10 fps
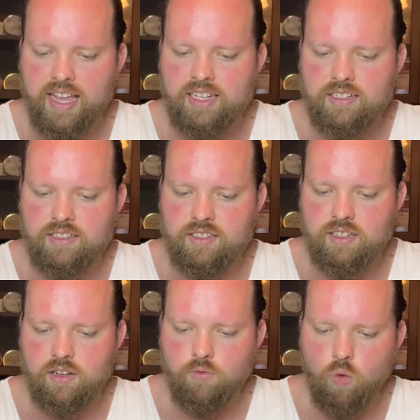ends
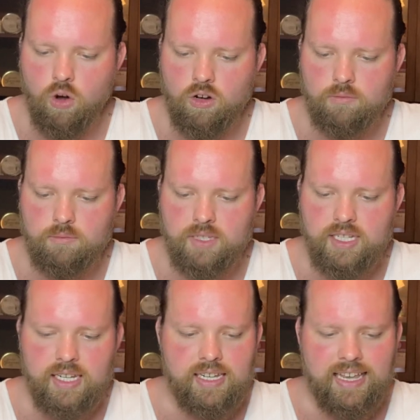of worms
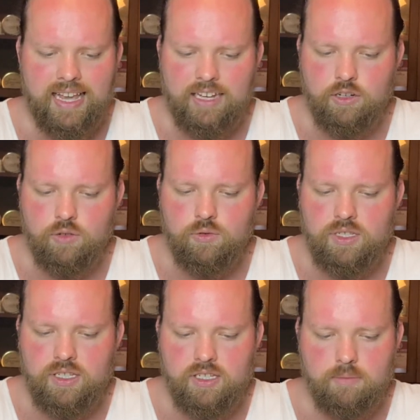and
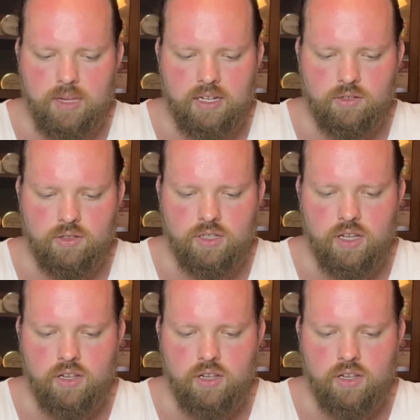oozy smells,